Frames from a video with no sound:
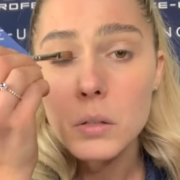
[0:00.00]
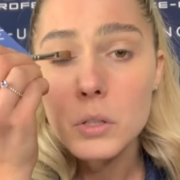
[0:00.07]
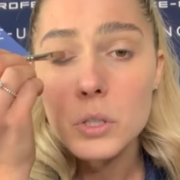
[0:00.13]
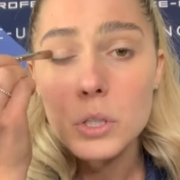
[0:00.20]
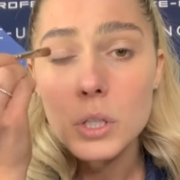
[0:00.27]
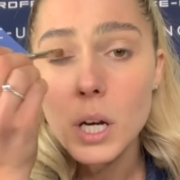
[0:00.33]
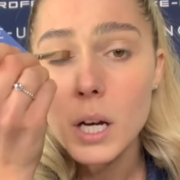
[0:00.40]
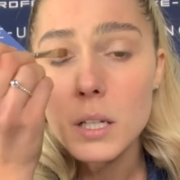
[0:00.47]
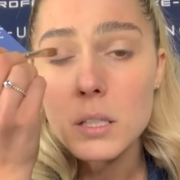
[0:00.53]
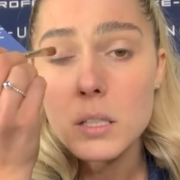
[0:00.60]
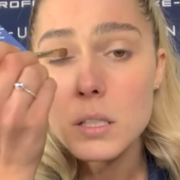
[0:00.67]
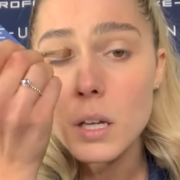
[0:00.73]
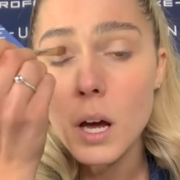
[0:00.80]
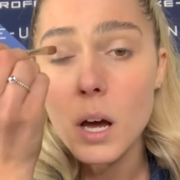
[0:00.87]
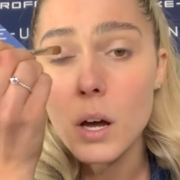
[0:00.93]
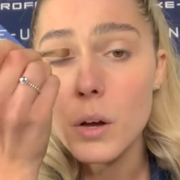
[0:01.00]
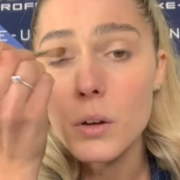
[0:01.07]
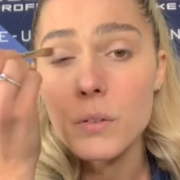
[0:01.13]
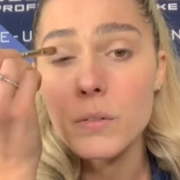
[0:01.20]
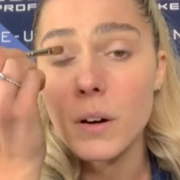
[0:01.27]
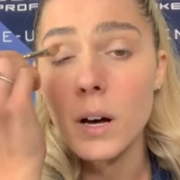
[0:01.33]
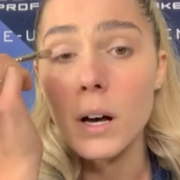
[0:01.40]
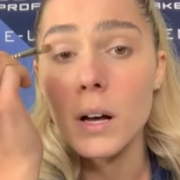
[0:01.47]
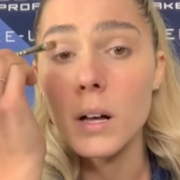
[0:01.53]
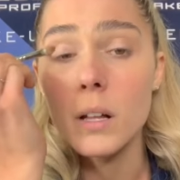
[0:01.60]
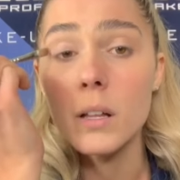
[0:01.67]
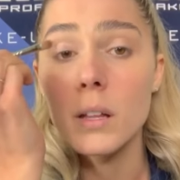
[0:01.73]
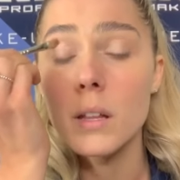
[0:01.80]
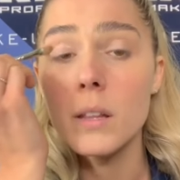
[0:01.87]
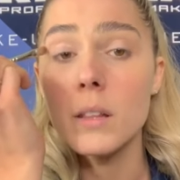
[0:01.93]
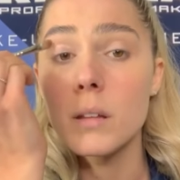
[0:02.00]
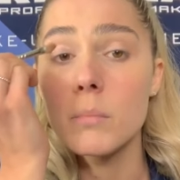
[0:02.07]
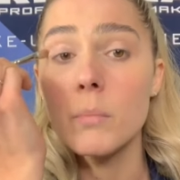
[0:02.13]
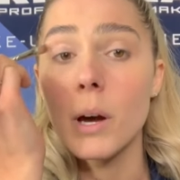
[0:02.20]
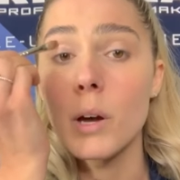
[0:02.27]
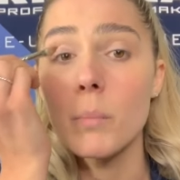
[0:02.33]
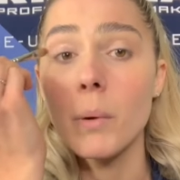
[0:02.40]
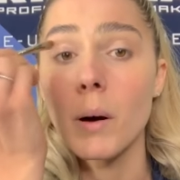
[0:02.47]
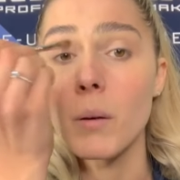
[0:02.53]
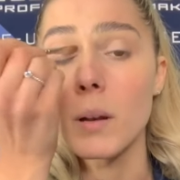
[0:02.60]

just over the mobile